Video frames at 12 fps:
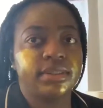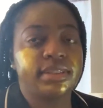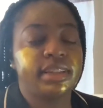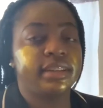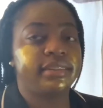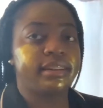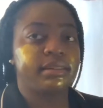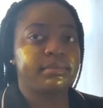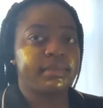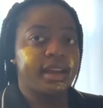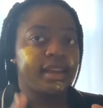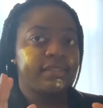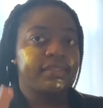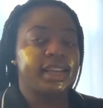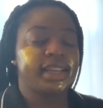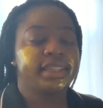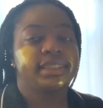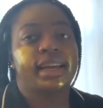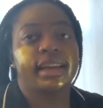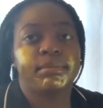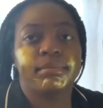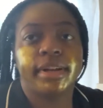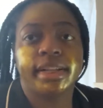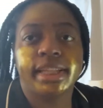scenery my face i can
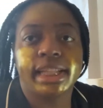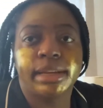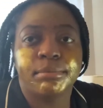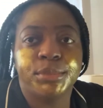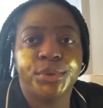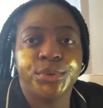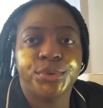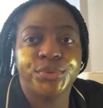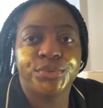barely like move